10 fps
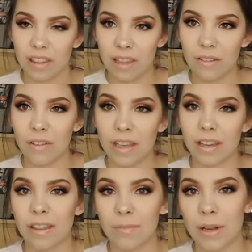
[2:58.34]
Live
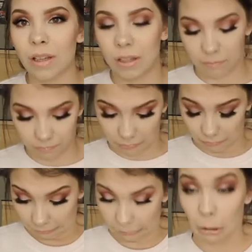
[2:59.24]
in the middle of
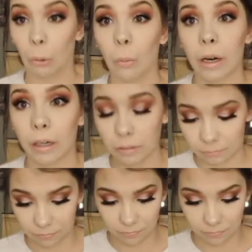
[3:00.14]
nowhere.